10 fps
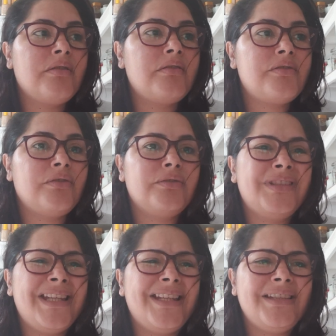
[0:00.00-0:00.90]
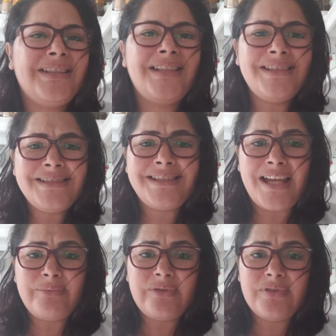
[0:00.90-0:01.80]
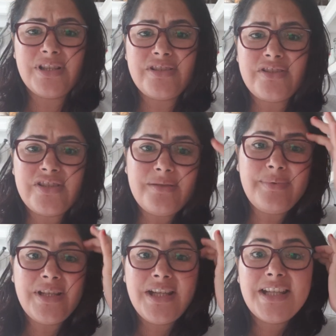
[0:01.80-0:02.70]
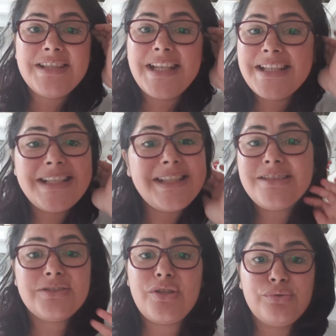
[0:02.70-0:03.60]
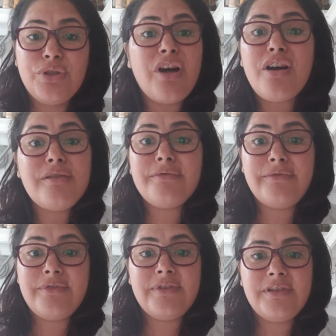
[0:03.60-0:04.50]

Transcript: So in this type of relationship, there is no love.